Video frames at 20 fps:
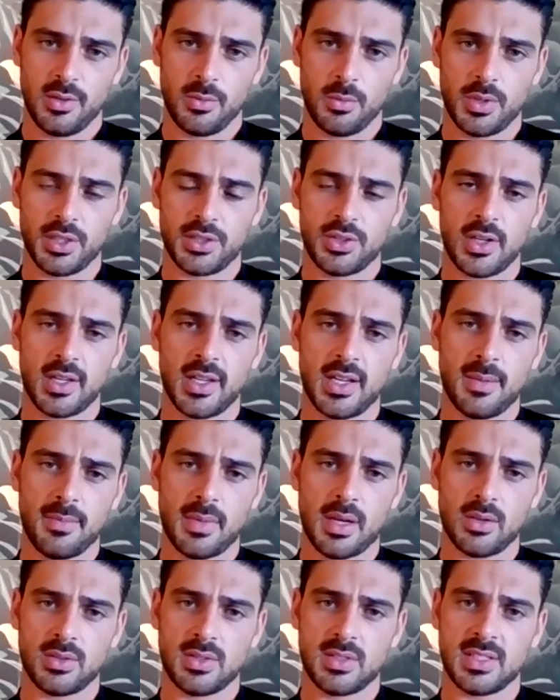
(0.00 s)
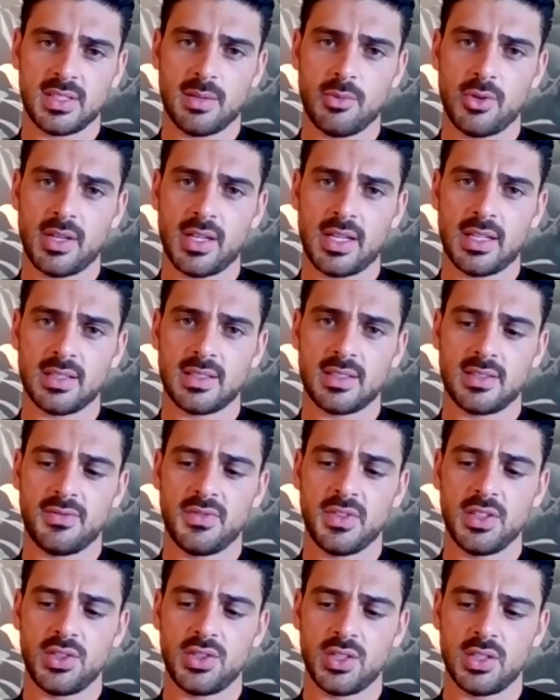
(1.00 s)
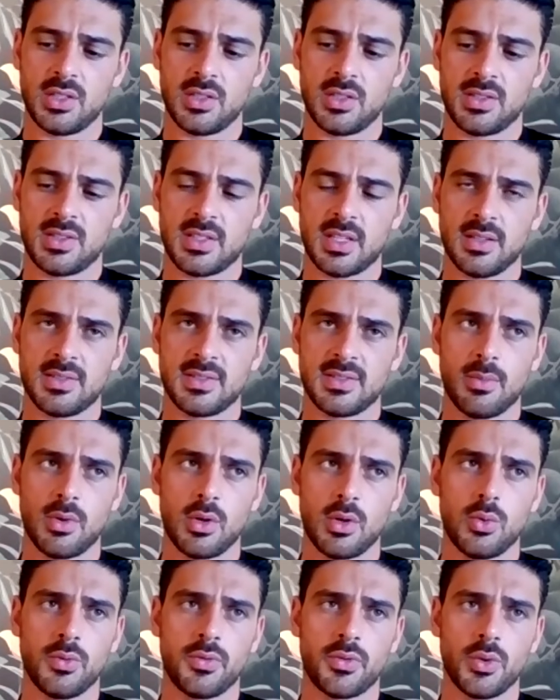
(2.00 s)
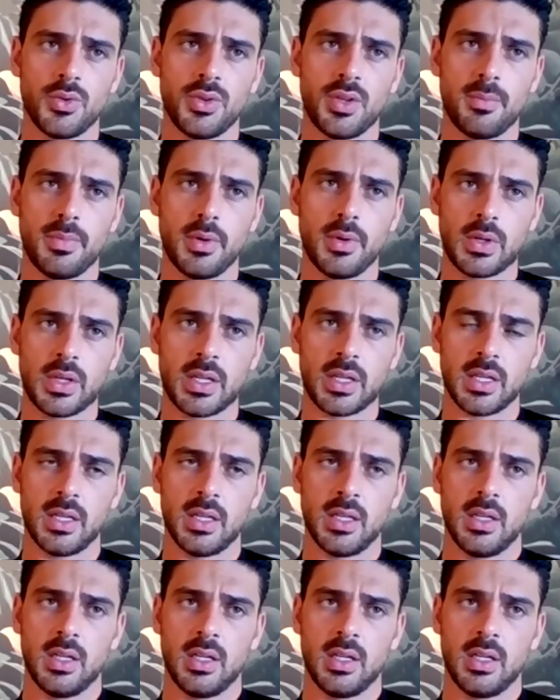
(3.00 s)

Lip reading: We're talking about someone else's vision, someone who wrote the book,